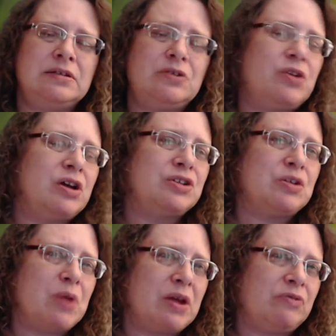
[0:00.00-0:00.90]
an introduction to
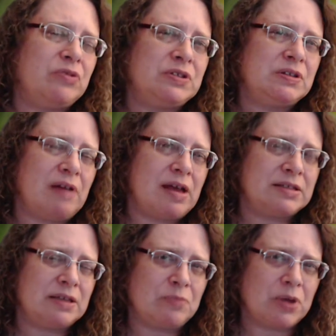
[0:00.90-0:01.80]
mindfulness
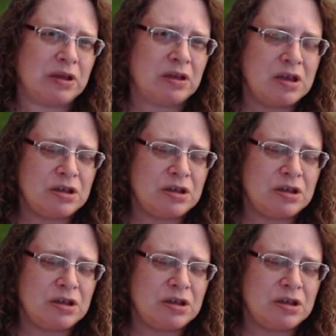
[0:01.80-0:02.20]
class at my